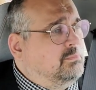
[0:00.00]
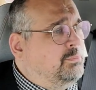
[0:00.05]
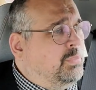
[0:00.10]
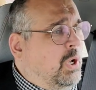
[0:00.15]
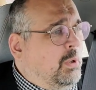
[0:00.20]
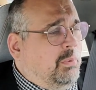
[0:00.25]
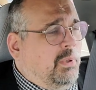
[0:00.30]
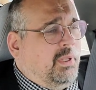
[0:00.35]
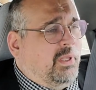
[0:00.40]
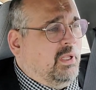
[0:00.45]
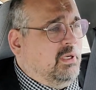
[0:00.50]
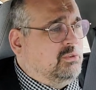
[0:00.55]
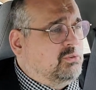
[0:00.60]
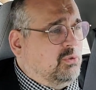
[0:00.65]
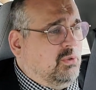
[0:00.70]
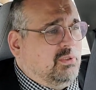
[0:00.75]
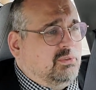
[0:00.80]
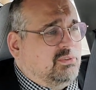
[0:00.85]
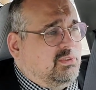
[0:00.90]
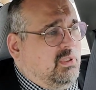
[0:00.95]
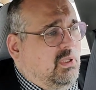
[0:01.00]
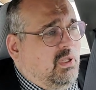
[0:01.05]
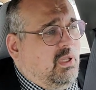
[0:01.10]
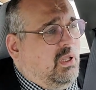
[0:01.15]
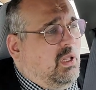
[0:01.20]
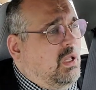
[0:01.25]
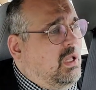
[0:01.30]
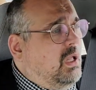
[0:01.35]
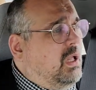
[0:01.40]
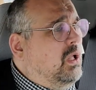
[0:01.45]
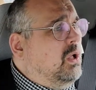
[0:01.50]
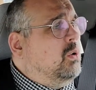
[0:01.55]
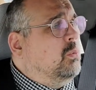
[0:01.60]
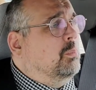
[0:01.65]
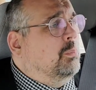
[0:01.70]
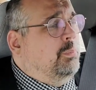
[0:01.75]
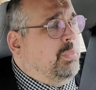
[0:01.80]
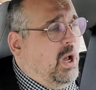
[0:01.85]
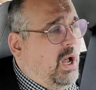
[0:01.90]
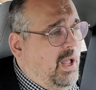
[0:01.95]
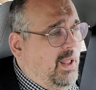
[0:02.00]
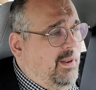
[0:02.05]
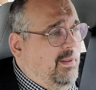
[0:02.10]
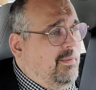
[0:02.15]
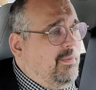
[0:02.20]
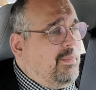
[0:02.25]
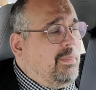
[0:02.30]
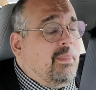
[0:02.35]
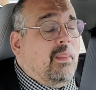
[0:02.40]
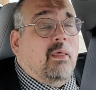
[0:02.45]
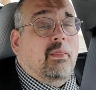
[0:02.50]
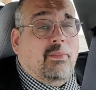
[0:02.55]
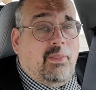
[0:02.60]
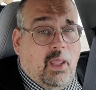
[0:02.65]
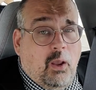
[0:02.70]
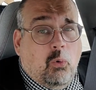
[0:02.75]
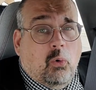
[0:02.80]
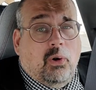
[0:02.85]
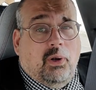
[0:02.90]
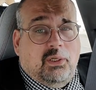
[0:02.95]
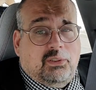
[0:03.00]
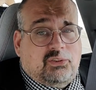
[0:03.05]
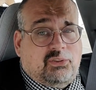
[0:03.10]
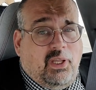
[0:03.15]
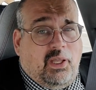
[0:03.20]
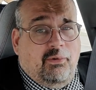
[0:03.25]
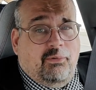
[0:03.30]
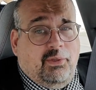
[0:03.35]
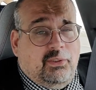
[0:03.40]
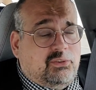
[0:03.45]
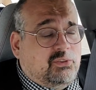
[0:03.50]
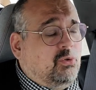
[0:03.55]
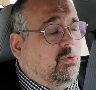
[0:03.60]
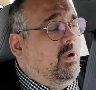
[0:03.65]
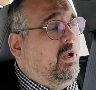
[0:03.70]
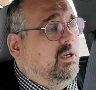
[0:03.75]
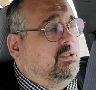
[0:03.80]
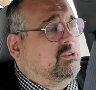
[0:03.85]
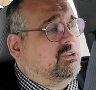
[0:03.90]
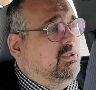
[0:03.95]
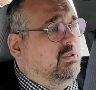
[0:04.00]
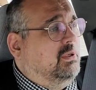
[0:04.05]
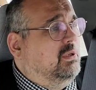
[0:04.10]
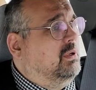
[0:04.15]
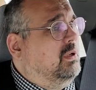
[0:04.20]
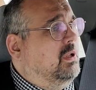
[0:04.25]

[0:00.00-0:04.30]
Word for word: public interest. But they were in a state of insurrection.